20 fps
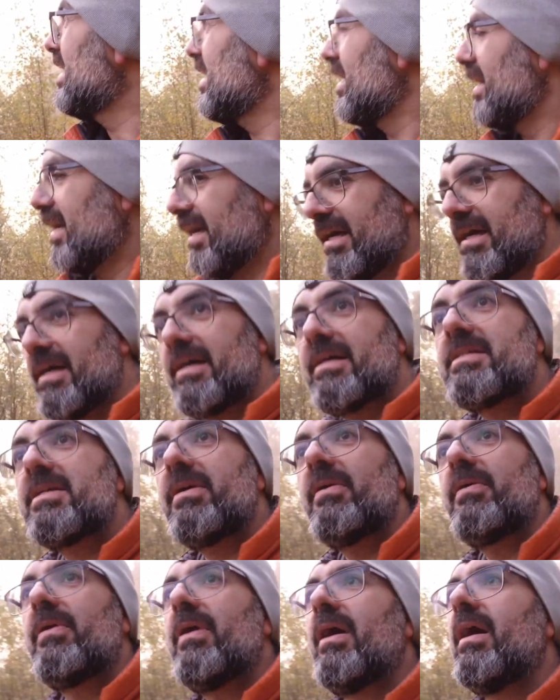
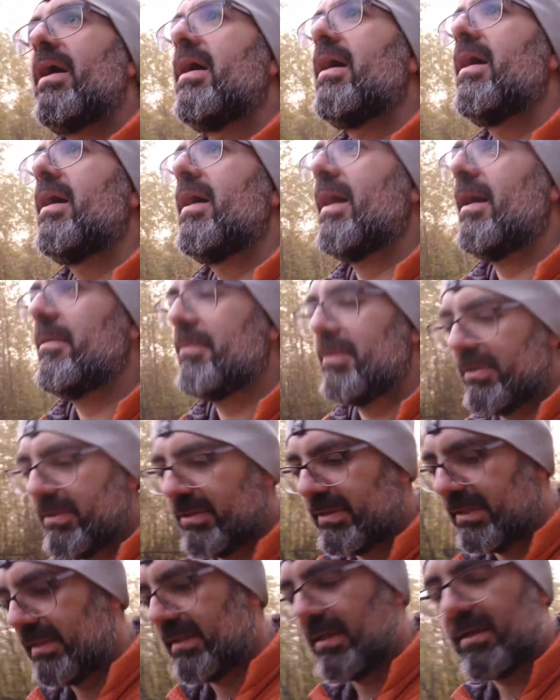So I'm gonna
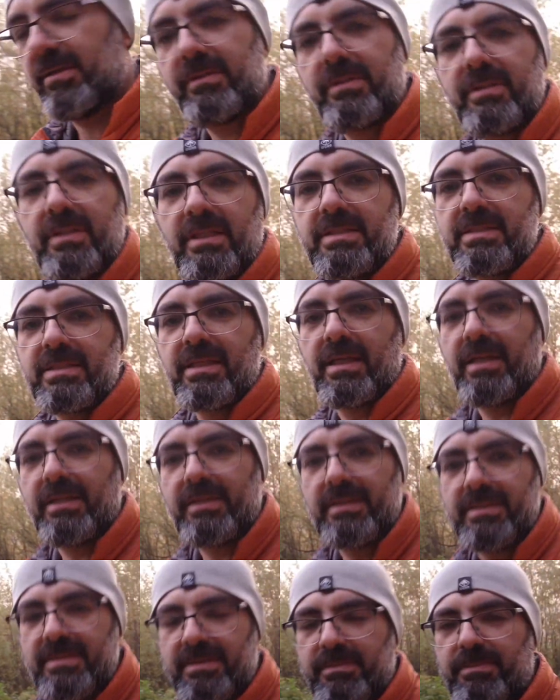get on
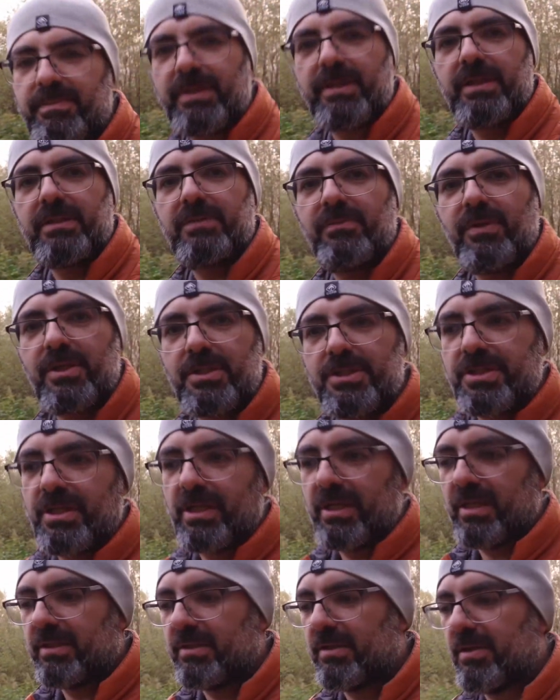this bird watch
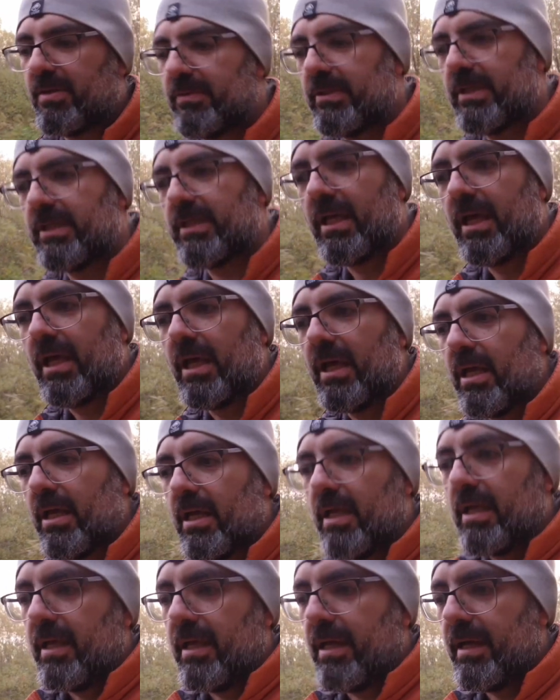tower
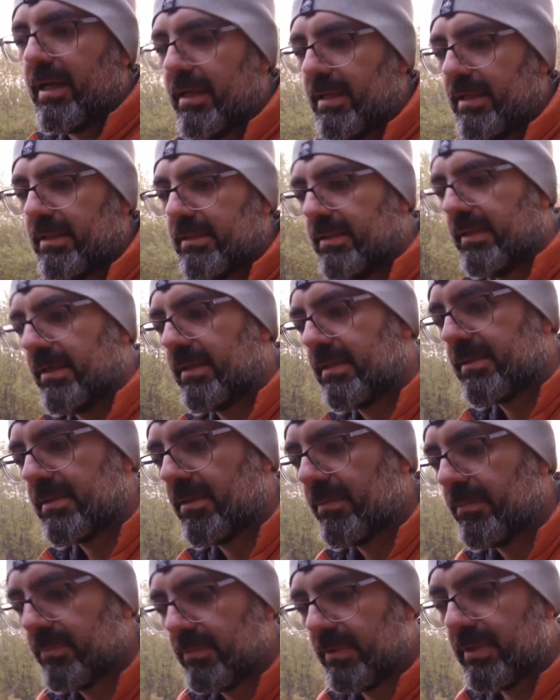and
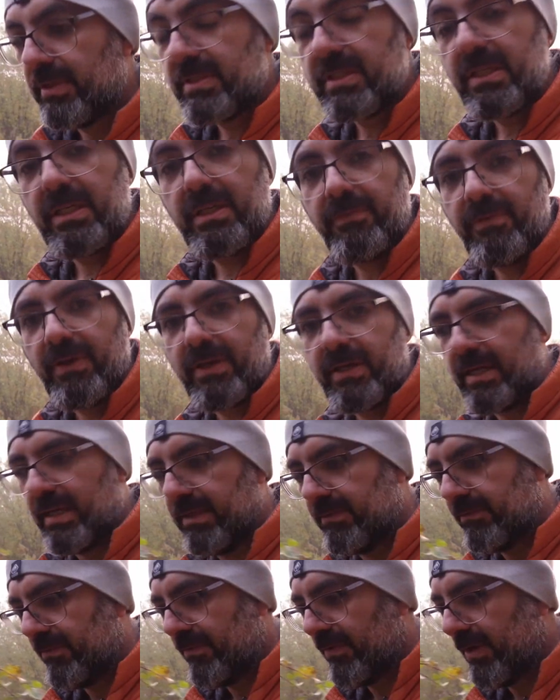see if I
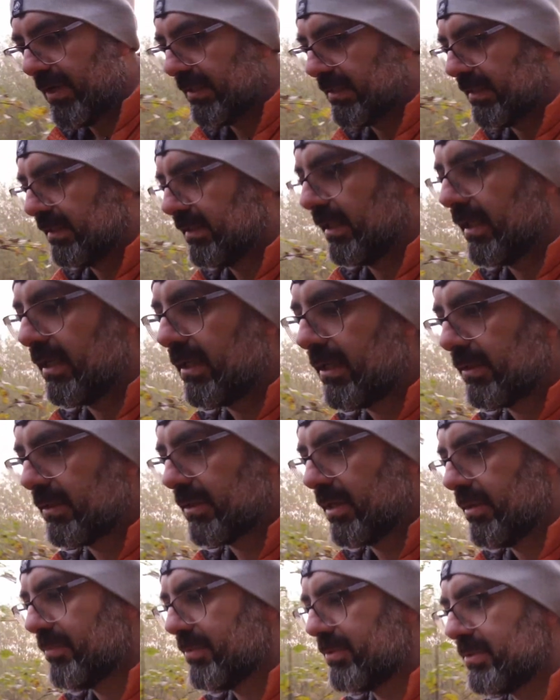can find any good
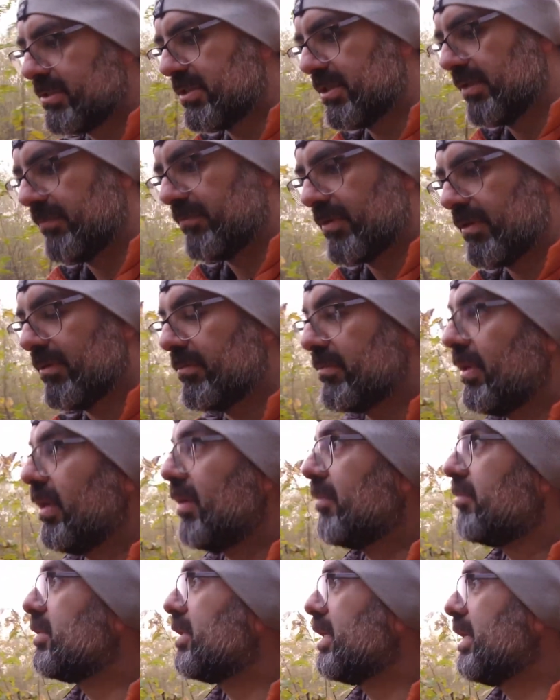composition from
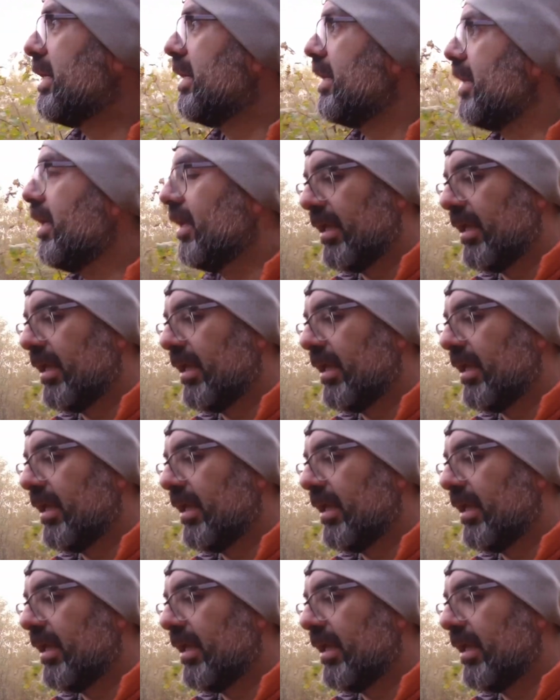up there